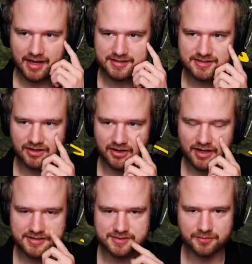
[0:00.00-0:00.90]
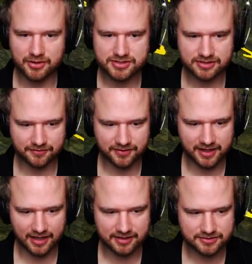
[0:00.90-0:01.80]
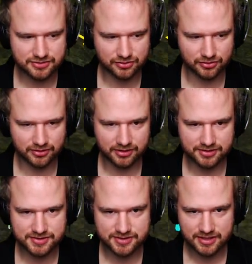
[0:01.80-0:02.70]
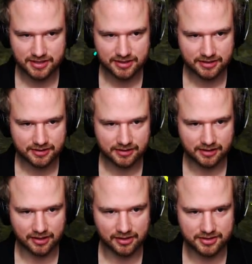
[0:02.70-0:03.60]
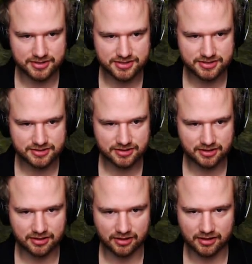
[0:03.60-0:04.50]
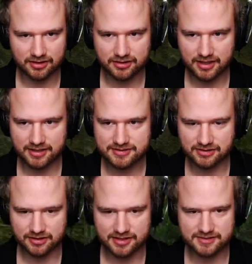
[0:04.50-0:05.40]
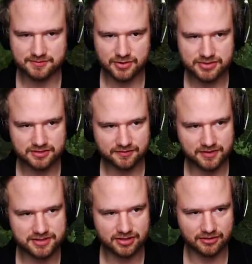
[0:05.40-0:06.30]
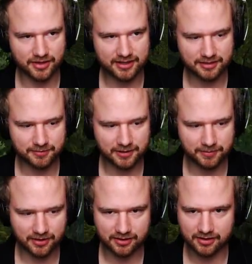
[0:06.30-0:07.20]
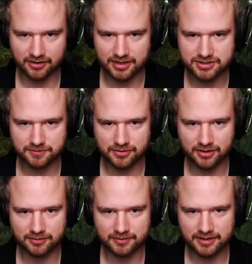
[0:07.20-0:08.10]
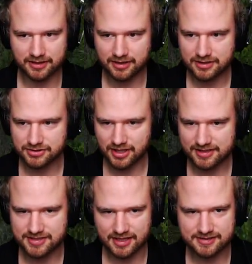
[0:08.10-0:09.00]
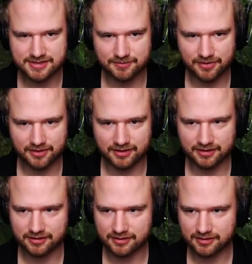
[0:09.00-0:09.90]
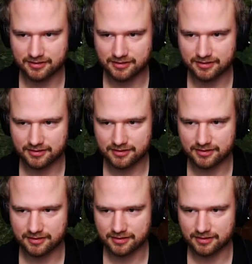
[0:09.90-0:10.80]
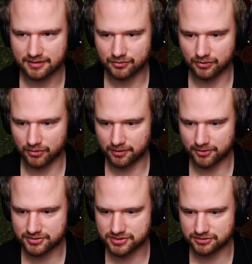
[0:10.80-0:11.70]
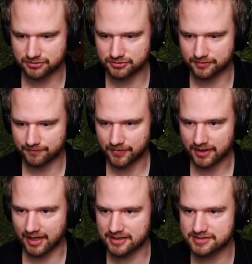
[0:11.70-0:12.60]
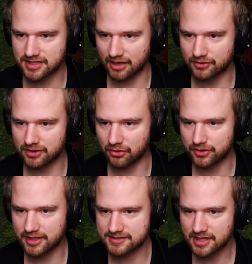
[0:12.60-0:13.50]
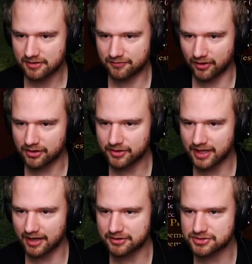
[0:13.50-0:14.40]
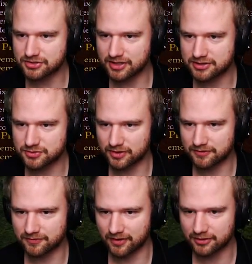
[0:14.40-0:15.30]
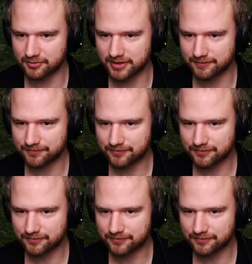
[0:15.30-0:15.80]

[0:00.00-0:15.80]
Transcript: as long as most of the Elintors are gone, and as long as most of the Tolranian people are gone, I should probably... Should I attack something? What about you? Geldarin, oh yes. Following, are you sure that you want to follow me?